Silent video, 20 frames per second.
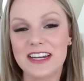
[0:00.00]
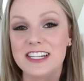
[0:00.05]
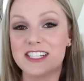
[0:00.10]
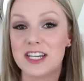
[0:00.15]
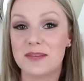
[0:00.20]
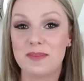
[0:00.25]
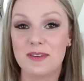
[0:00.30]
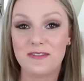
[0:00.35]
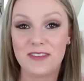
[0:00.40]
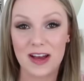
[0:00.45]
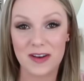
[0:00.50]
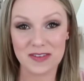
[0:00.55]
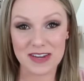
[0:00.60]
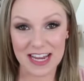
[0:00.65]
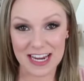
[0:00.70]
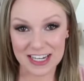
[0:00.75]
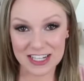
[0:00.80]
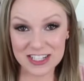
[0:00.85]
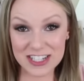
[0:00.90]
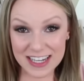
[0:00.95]
finished up a
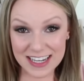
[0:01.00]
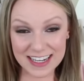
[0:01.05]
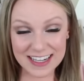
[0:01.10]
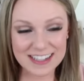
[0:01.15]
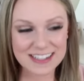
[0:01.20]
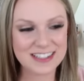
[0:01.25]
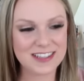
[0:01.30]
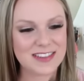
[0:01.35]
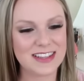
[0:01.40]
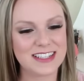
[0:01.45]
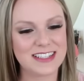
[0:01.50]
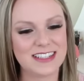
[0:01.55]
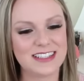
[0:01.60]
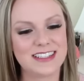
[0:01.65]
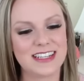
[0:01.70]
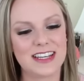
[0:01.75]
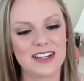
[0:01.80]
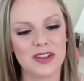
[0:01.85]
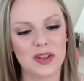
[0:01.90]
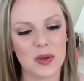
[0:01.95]
foundation. So this is
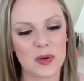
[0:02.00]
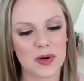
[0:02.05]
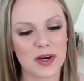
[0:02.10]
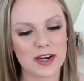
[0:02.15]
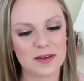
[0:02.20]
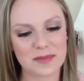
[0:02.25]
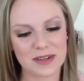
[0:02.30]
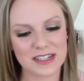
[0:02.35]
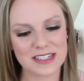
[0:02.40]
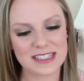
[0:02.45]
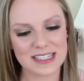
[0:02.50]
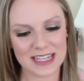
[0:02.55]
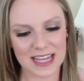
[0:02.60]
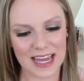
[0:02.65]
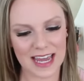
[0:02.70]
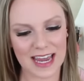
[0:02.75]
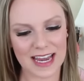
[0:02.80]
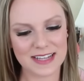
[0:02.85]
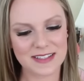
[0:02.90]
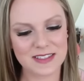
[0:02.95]
the Laura
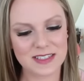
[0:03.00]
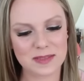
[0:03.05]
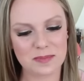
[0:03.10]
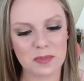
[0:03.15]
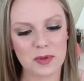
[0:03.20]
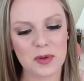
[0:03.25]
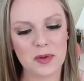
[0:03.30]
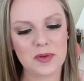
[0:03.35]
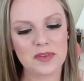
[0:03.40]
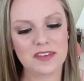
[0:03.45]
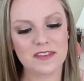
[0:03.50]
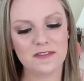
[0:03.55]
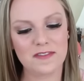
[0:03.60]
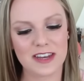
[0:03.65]
Mercier Smooth